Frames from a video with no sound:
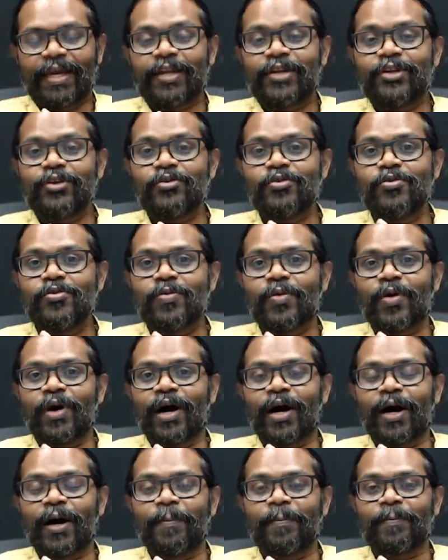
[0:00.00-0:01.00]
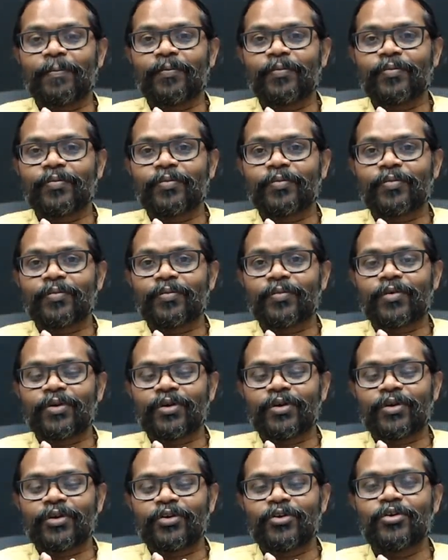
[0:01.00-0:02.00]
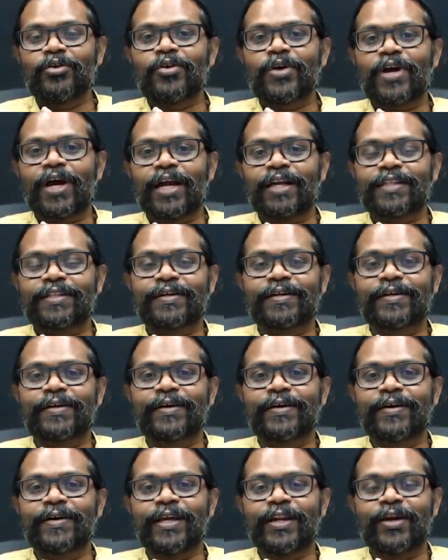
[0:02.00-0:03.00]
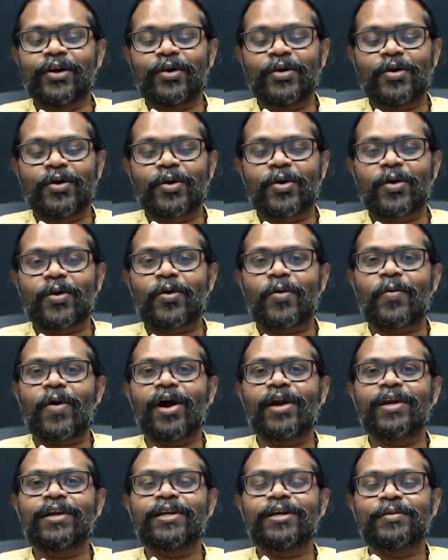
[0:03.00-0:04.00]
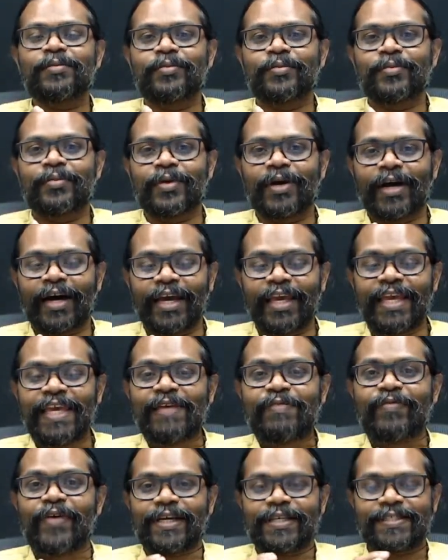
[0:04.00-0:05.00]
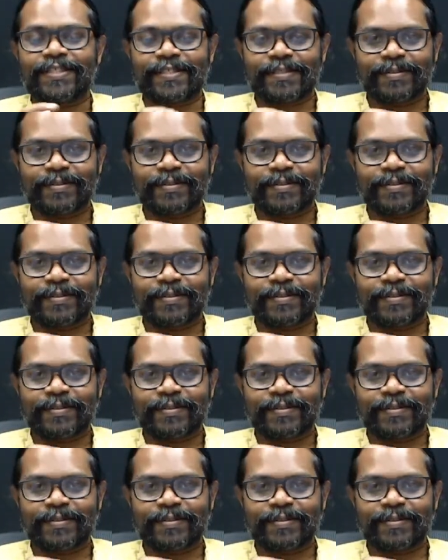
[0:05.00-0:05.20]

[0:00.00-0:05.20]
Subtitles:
to uh, to look at the quantum effects